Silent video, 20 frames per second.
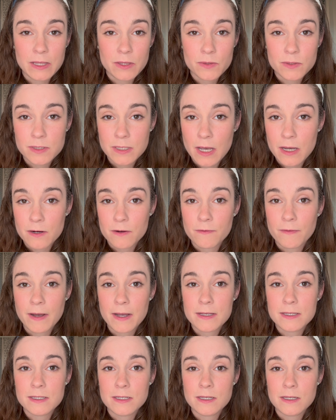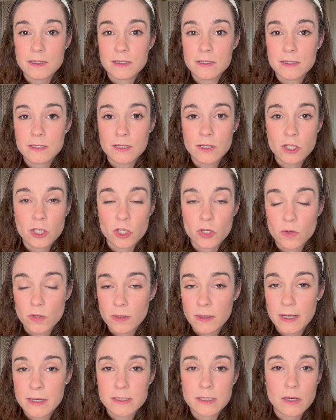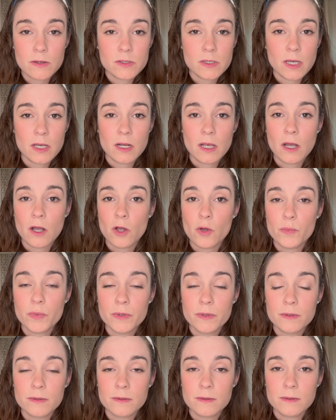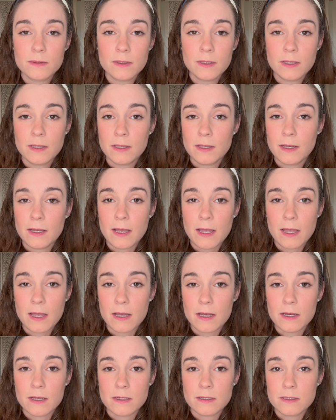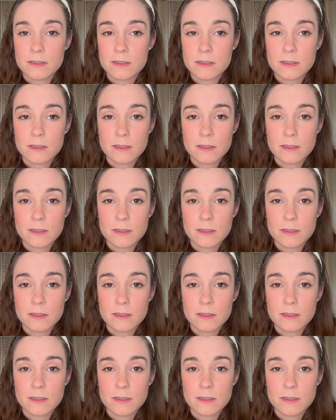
those sacrifices, utilize outside help, and,